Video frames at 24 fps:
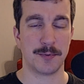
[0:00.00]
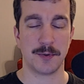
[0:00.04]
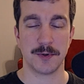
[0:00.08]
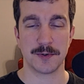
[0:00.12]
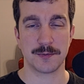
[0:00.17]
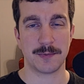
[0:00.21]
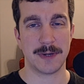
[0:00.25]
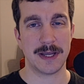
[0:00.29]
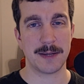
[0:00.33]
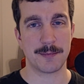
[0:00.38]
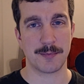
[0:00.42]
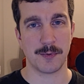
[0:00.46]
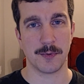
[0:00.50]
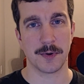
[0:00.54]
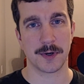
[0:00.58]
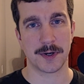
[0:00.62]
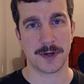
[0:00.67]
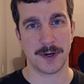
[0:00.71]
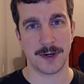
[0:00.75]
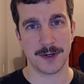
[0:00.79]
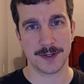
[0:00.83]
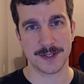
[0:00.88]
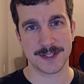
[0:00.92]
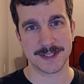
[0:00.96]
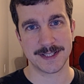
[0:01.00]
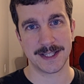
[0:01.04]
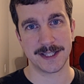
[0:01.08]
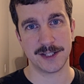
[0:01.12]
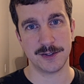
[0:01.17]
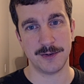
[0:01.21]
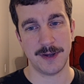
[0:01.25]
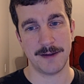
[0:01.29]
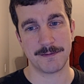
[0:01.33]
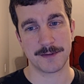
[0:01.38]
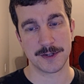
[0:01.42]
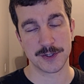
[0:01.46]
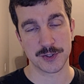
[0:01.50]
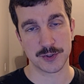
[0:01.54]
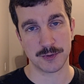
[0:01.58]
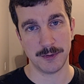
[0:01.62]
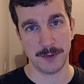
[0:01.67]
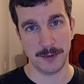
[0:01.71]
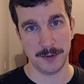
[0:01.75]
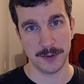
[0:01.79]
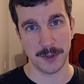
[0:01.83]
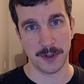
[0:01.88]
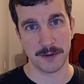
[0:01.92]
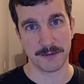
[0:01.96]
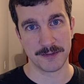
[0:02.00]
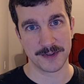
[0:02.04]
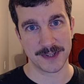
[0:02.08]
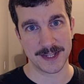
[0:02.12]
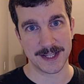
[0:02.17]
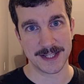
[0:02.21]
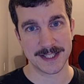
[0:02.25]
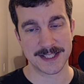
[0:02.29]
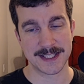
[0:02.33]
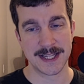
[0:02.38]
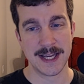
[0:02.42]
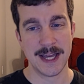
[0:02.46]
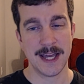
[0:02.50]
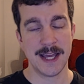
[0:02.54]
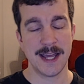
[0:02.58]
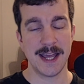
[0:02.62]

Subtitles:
board wipe or card, is that you have control over this.